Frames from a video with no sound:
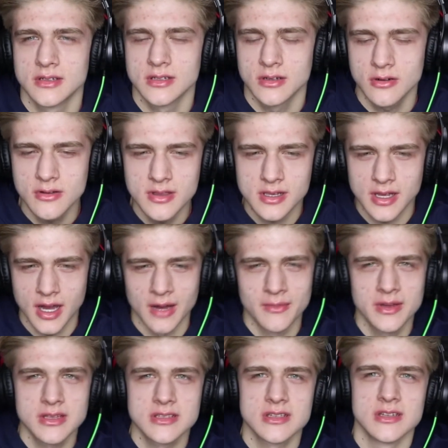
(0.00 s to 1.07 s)
Go in the
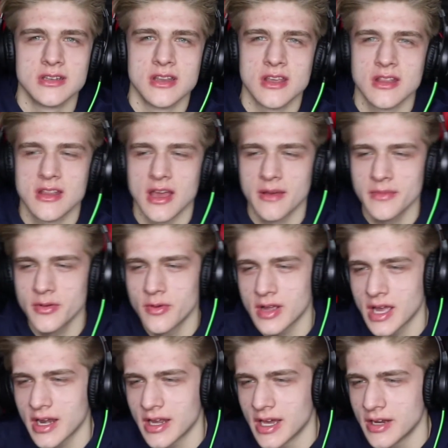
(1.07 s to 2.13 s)
comments and tell me what
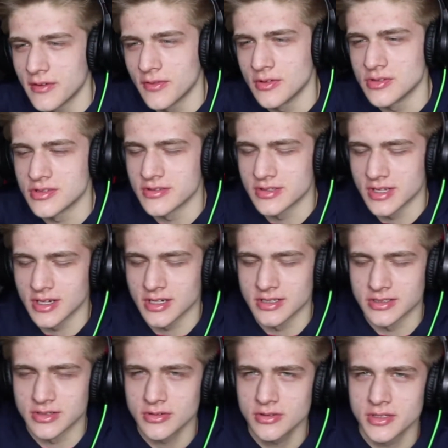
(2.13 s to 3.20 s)
kind of headphones those are,
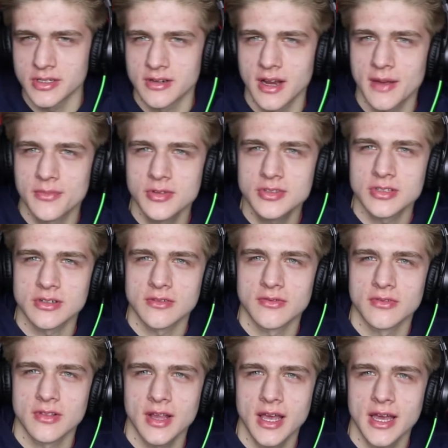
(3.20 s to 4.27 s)
because holy crap, those are
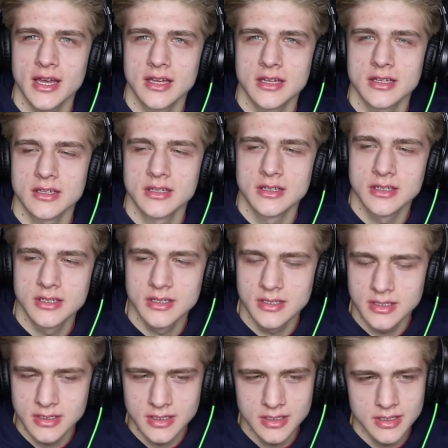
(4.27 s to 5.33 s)
flat.
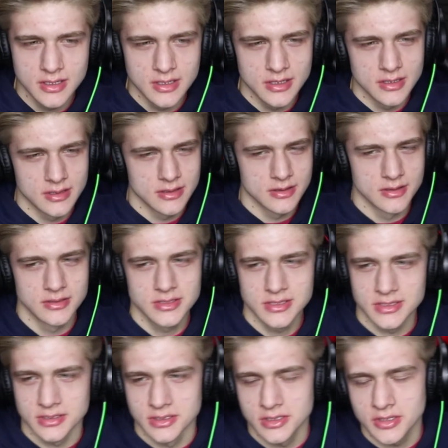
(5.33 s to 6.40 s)
Those
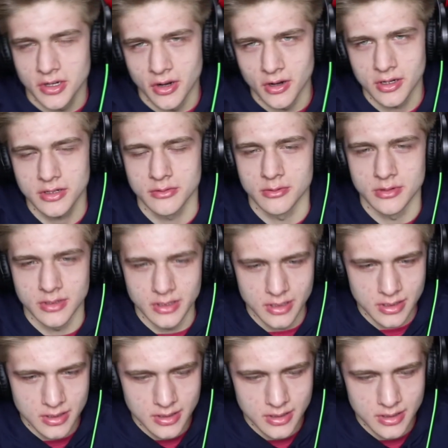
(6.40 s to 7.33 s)
just look awkward.